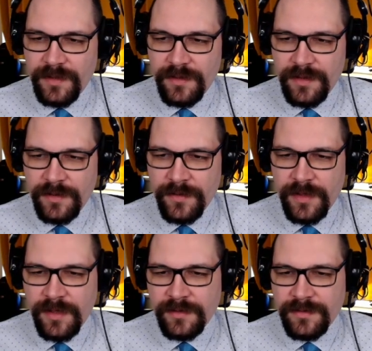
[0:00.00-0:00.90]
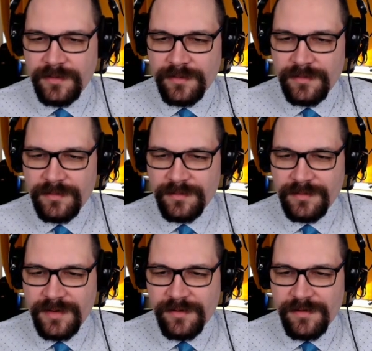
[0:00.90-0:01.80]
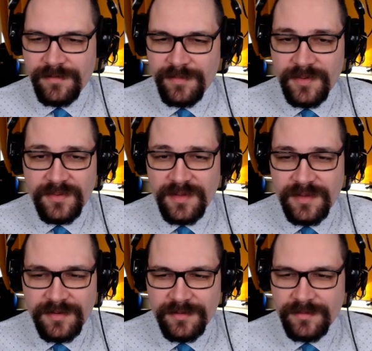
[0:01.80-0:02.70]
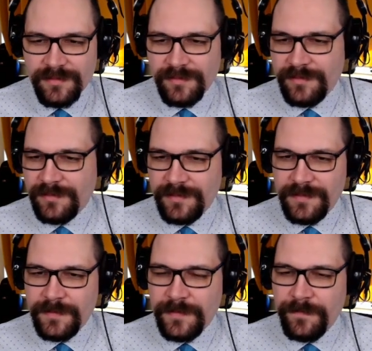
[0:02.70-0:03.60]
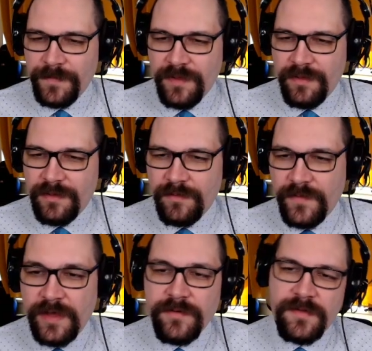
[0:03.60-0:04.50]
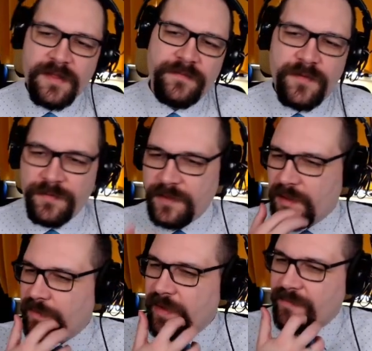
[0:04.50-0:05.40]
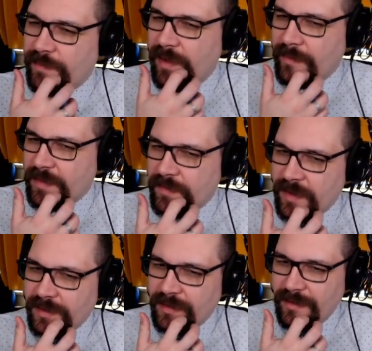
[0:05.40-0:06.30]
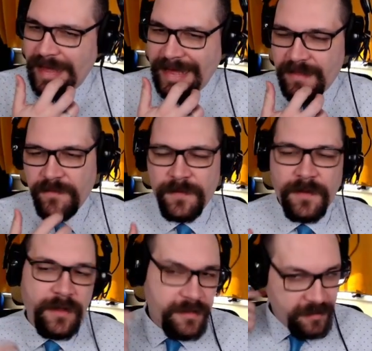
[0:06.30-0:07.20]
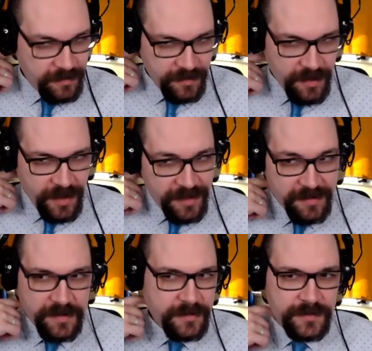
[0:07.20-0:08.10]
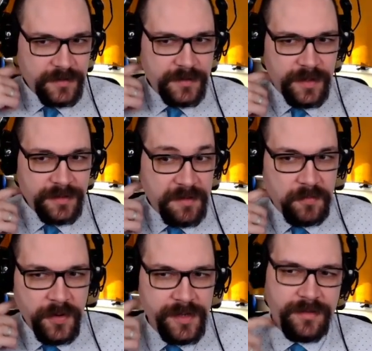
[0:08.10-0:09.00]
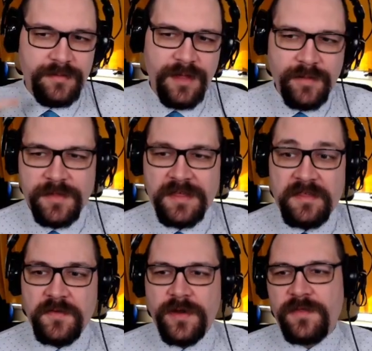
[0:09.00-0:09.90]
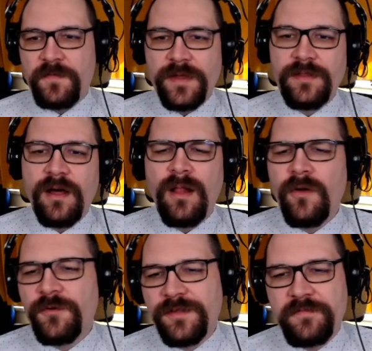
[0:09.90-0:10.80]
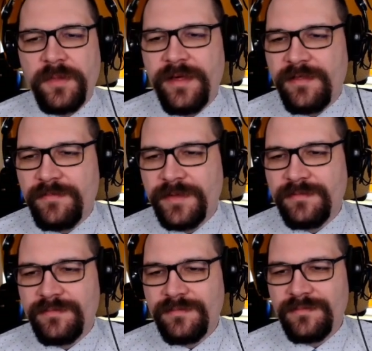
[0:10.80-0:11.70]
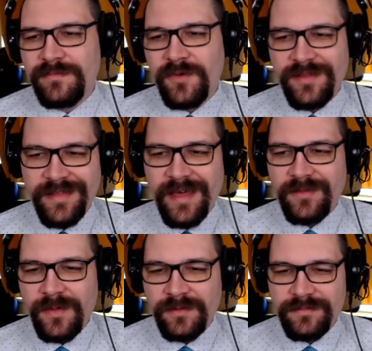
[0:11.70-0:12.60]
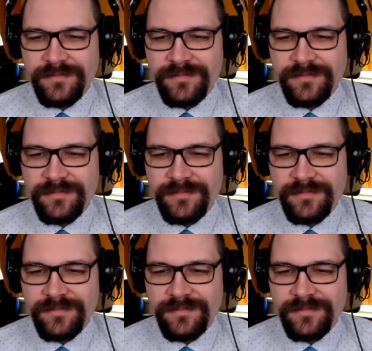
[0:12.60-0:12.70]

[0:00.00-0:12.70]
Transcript: They look ahead. There's beauty in it. You find yourself drifting away from Alma's rig in a haze of thoughts. It's clear to you at this point that Alma's history is written all over this place, but more than that, well,